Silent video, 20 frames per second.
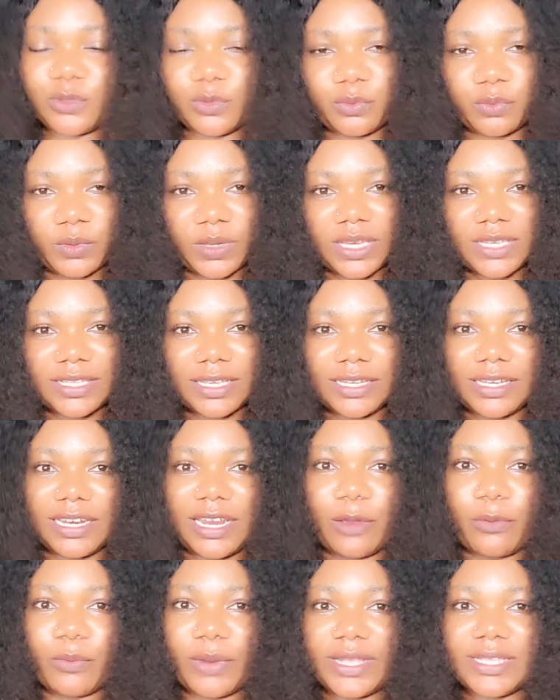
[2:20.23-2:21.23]
weeks, and then I
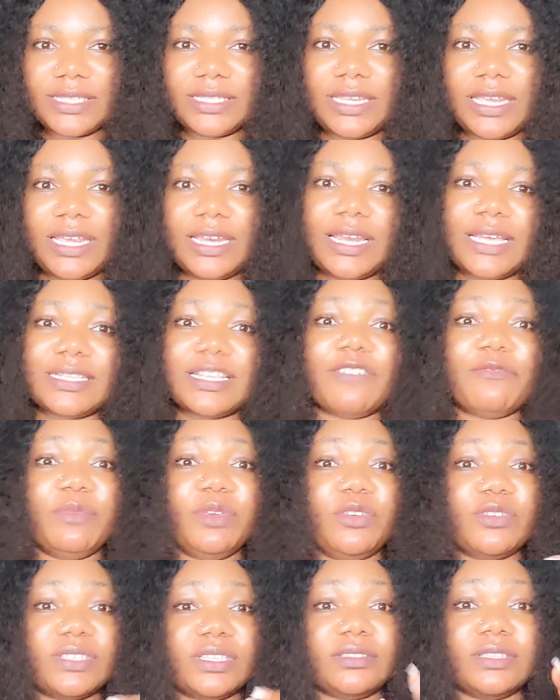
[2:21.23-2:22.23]
went there. I've been
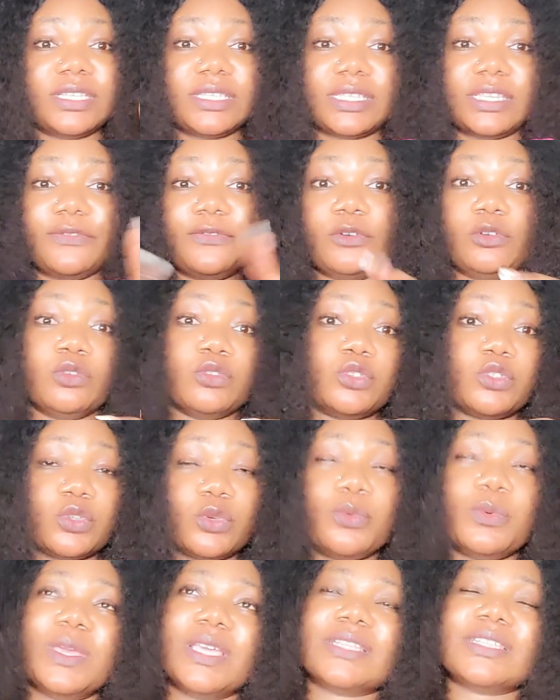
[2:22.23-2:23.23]
using this for those 2
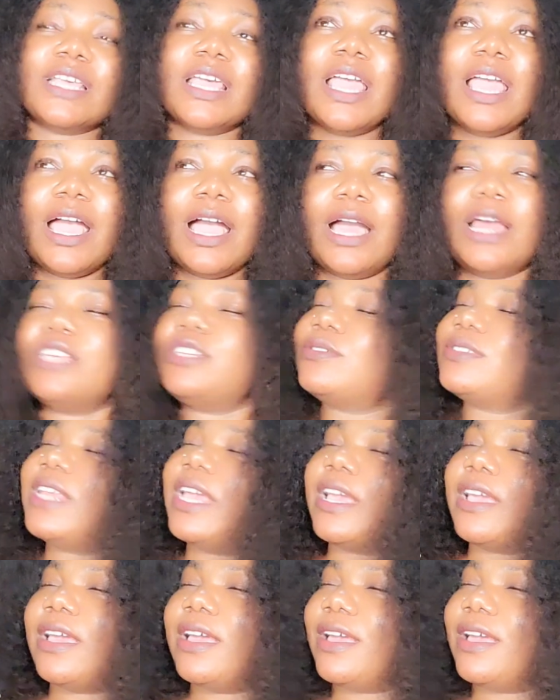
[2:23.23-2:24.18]
weeks, and she was like,